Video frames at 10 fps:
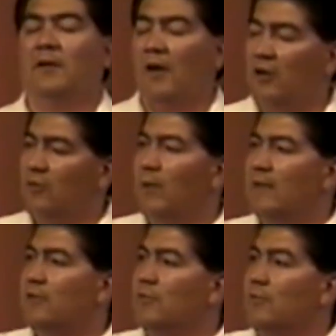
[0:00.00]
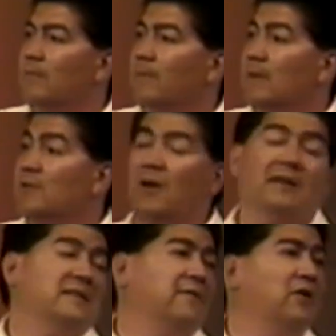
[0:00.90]
all the way through. It's all
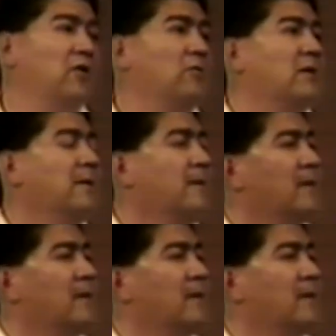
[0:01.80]
he's ever known.